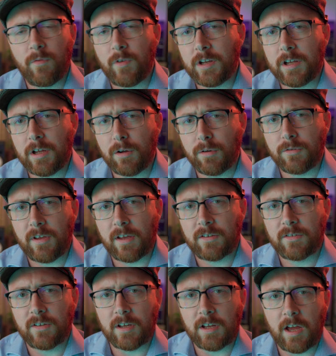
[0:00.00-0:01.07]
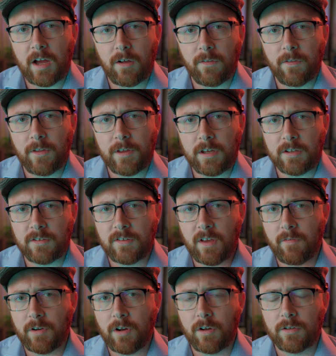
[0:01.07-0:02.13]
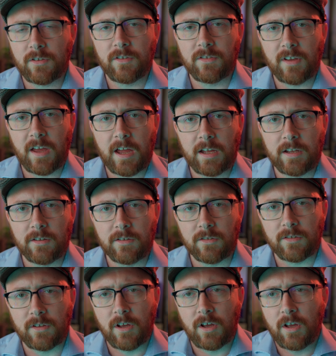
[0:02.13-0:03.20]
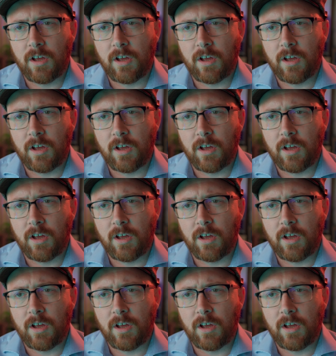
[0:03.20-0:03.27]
video testing out the 7artisans